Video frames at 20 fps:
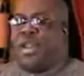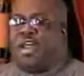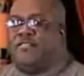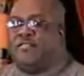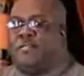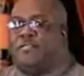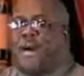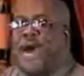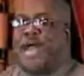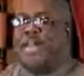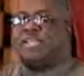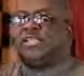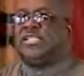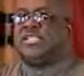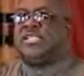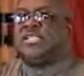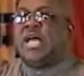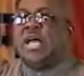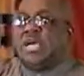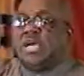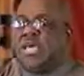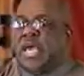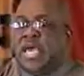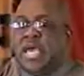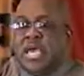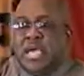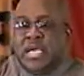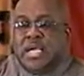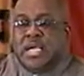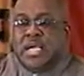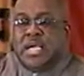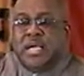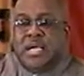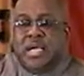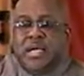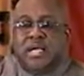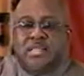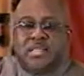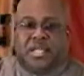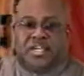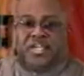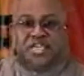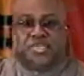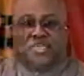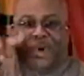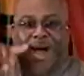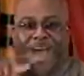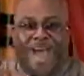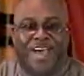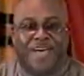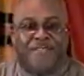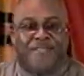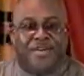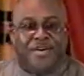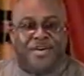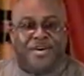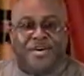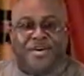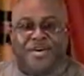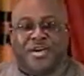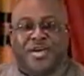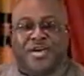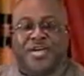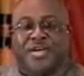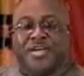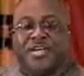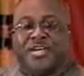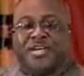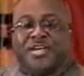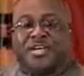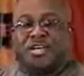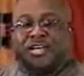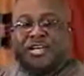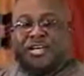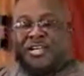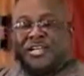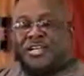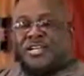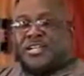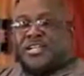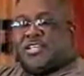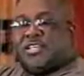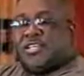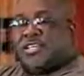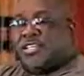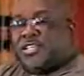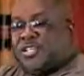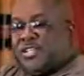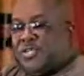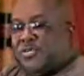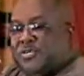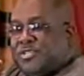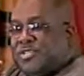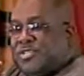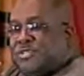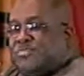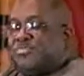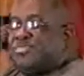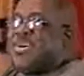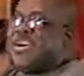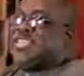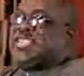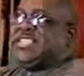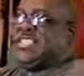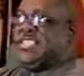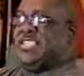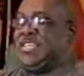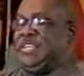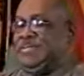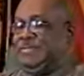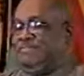everybody's looking, the driver shoots the president.